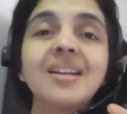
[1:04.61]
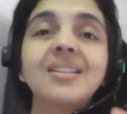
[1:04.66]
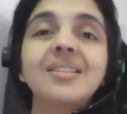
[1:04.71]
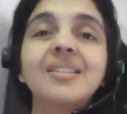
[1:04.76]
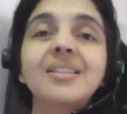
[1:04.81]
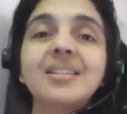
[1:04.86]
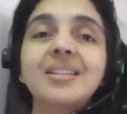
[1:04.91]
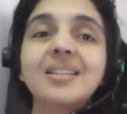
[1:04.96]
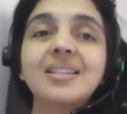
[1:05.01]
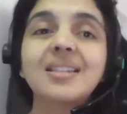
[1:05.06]

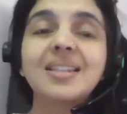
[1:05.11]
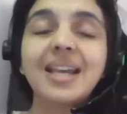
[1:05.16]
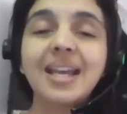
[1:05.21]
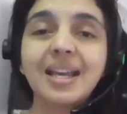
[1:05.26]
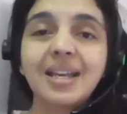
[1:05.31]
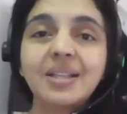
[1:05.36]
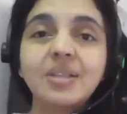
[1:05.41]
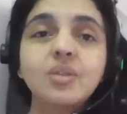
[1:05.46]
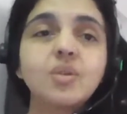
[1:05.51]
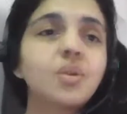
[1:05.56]
This
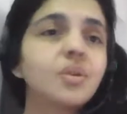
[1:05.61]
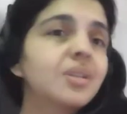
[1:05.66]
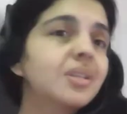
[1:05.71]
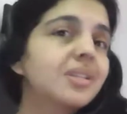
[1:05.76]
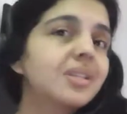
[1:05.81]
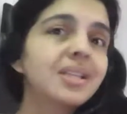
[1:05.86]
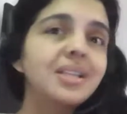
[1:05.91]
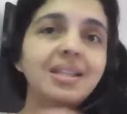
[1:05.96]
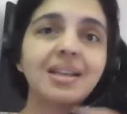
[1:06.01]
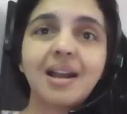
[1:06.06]
tense or
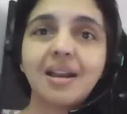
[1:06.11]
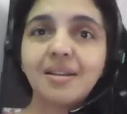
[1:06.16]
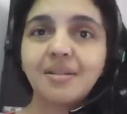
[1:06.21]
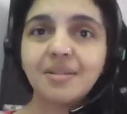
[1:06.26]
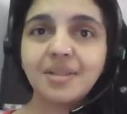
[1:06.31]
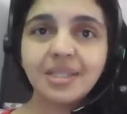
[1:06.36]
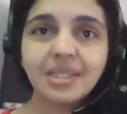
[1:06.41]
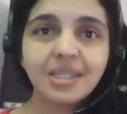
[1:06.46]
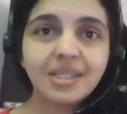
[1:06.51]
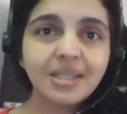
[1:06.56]
this
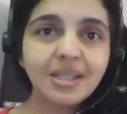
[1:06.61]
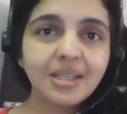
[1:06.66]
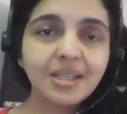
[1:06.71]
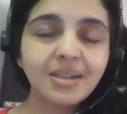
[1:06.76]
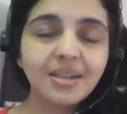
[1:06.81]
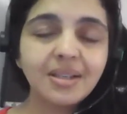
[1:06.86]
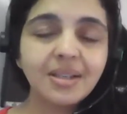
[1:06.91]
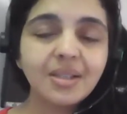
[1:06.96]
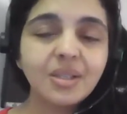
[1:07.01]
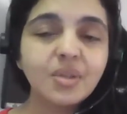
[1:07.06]
entire
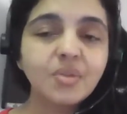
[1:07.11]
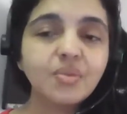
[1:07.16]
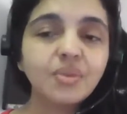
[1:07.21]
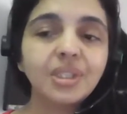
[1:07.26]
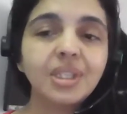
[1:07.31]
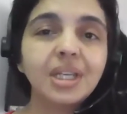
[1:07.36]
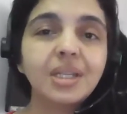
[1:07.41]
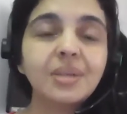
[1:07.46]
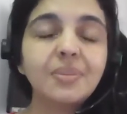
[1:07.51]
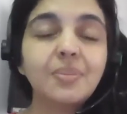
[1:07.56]
series,
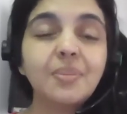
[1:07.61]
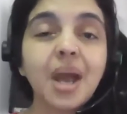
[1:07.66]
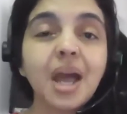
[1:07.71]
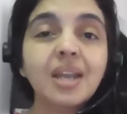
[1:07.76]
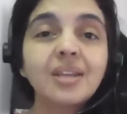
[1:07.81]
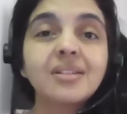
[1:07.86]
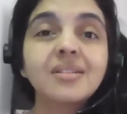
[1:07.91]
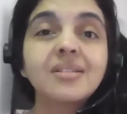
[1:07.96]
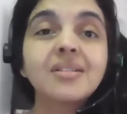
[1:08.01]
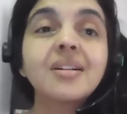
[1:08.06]
for that
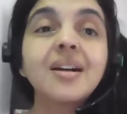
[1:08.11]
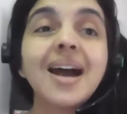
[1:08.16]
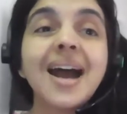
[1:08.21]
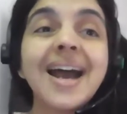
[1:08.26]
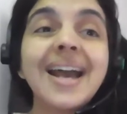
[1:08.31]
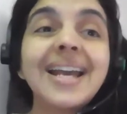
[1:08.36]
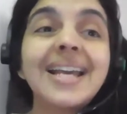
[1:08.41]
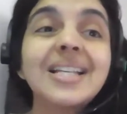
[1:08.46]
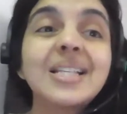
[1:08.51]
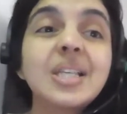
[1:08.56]
matter,
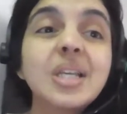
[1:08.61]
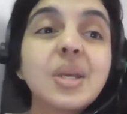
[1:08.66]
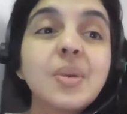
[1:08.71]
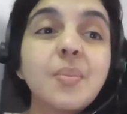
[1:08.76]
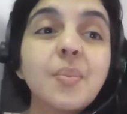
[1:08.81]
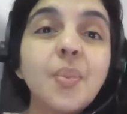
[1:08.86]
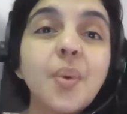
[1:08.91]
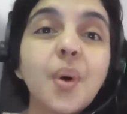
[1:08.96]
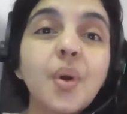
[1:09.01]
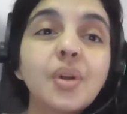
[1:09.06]
is
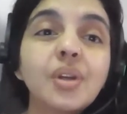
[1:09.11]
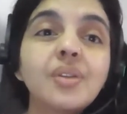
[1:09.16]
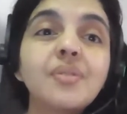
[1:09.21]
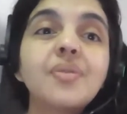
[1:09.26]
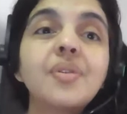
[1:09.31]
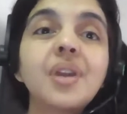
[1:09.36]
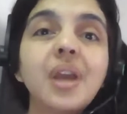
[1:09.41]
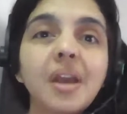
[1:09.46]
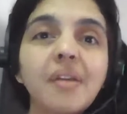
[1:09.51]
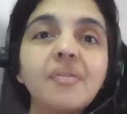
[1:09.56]
important
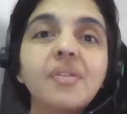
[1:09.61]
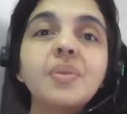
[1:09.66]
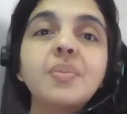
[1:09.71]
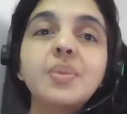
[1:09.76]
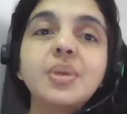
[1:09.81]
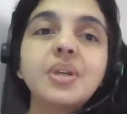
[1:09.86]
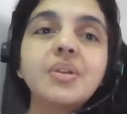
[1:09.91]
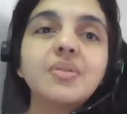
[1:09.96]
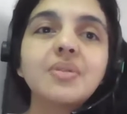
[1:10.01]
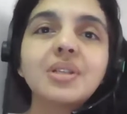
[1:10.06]
for
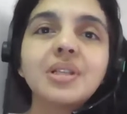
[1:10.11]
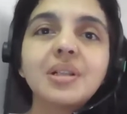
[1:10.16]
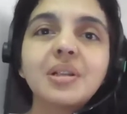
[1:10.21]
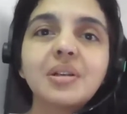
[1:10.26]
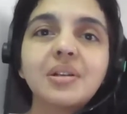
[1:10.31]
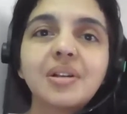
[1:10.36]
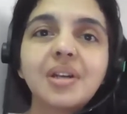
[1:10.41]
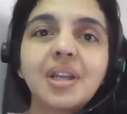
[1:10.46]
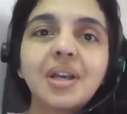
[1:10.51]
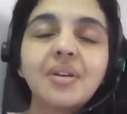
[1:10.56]
everybody who is
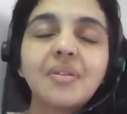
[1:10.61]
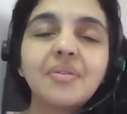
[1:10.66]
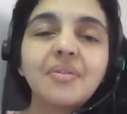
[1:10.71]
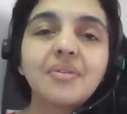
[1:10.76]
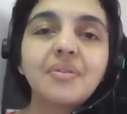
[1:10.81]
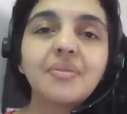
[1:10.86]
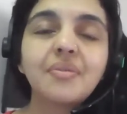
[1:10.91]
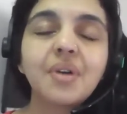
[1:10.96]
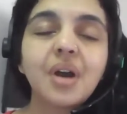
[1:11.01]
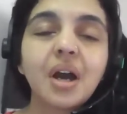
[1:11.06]
learning
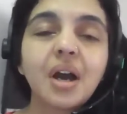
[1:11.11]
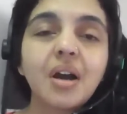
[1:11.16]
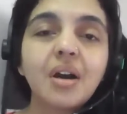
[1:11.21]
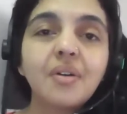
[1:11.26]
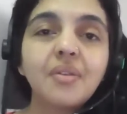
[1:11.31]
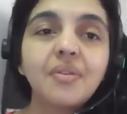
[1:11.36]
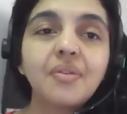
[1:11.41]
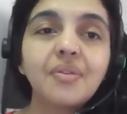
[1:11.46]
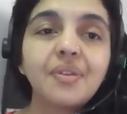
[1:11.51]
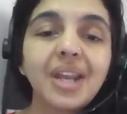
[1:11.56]

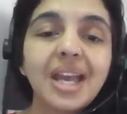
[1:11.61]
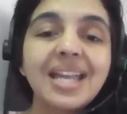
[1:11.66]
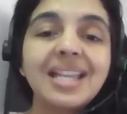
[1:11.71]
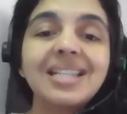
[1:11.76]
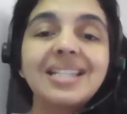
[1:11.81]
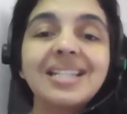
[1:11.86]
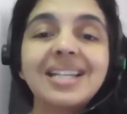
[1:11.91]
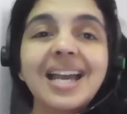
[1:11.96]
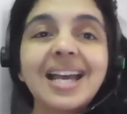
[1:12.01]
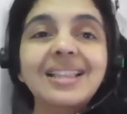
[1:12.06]

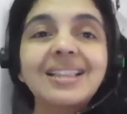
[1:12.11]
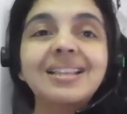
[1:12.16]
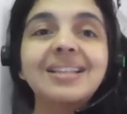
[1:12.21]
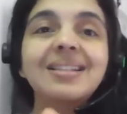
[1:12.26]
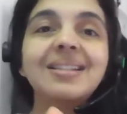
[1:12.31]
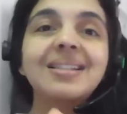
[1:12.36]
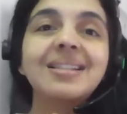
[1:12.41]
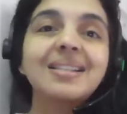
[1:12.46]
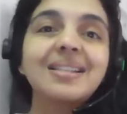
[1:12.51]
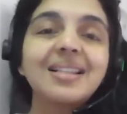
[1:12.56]
French, and
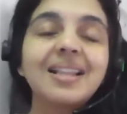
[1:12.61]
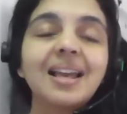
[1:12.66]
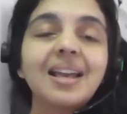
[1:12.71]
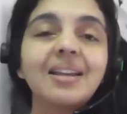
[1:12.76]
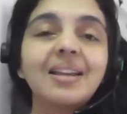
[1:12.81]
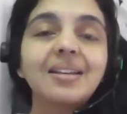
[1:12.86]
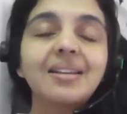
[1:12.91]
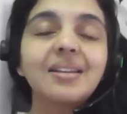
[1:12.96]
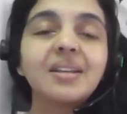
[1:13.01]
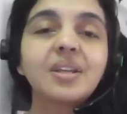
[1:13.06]
this is
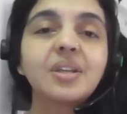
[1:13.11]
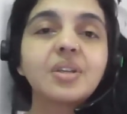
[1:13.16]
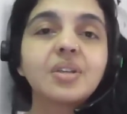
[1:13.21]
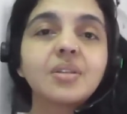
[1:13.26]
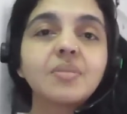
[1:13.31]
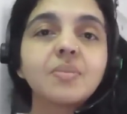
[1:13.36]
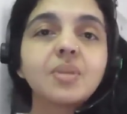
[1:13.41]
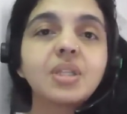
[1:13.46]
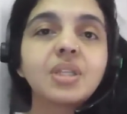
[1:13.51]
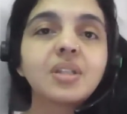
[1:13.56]
like an
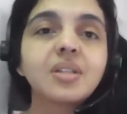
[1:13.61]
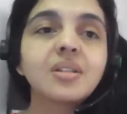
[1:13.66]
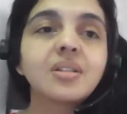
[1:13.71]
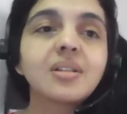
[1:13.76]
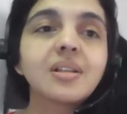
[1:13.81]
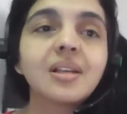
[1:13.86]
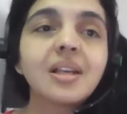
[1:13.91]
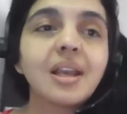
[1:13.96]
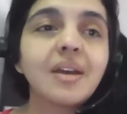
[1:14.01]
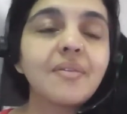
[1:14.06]

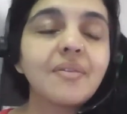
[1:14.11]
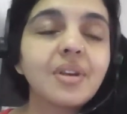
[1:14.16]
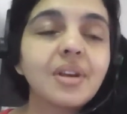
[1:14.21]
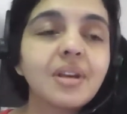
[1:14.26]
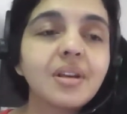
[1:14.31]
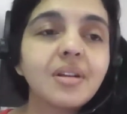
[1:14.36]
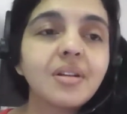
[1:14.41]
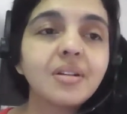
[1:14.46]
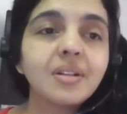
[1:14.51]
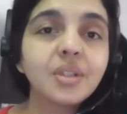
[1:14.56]
intermediate
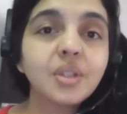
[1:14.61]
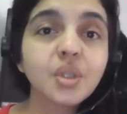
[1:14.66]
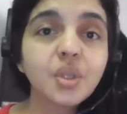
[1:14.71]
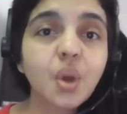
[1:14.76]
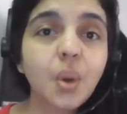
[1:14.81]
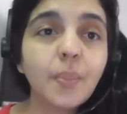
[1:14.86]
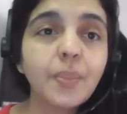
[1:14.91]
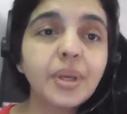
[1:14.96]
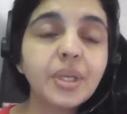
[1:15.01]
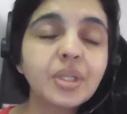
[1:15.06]
level
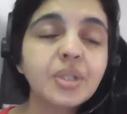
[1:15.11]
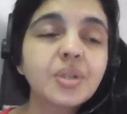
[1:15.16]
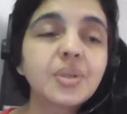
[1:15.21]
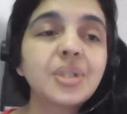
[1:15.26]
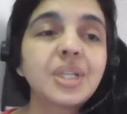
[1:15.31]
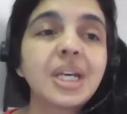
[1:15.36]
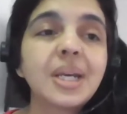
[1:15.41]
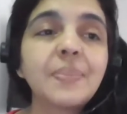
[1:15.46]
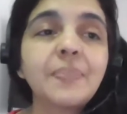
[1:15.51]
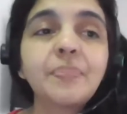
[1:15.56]
topic
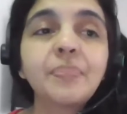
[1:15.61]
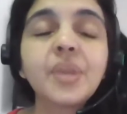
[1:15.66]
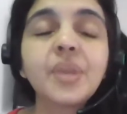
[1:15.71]
today.